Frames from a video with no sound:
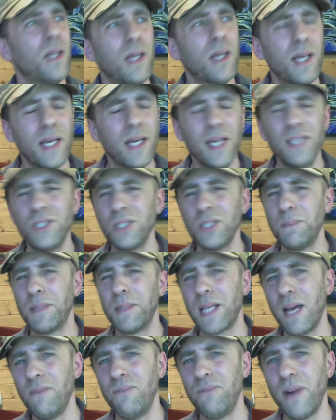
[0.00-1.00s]
It just
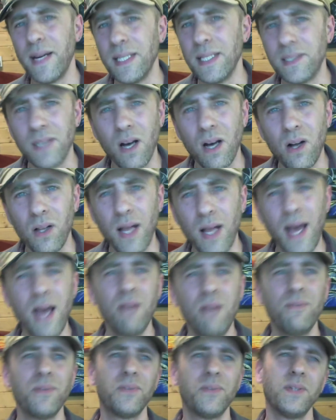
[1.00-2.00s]
became very dull.
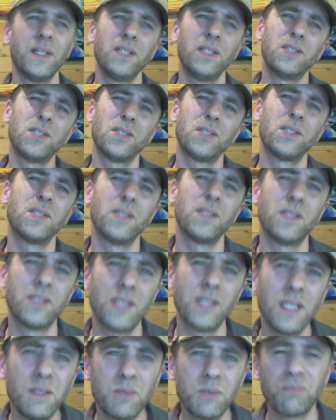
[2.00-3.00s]
Everything just
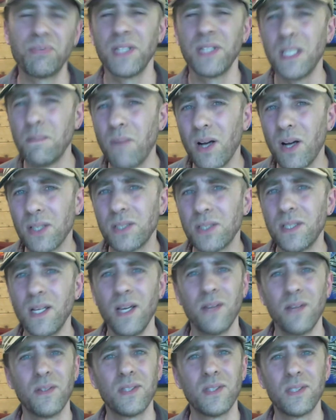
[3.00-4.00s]
seems pretty much
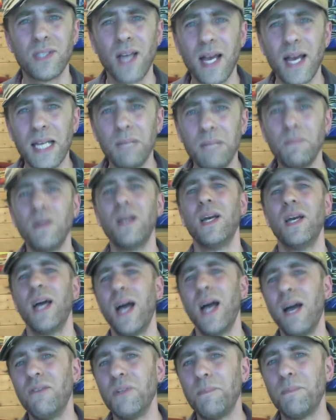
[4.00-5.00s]
the same.
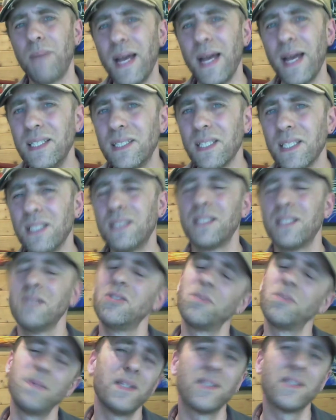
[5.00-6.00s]
Every painting seems
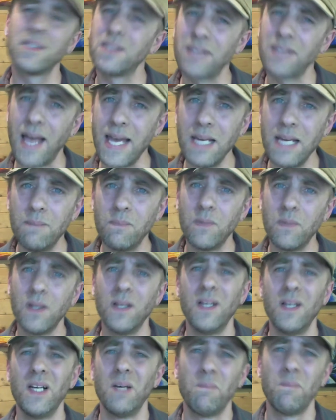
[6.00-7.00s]
to be the same
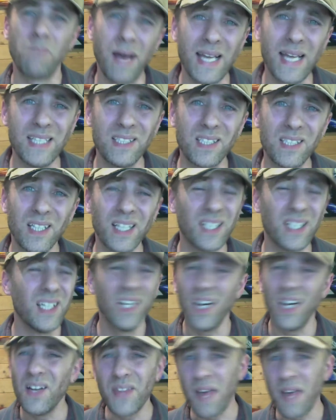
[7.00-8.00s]
painting,
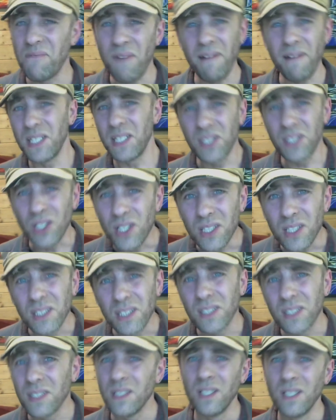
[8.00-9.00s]
and they're very good,
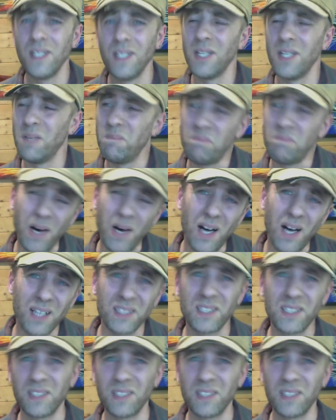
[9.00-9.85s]
but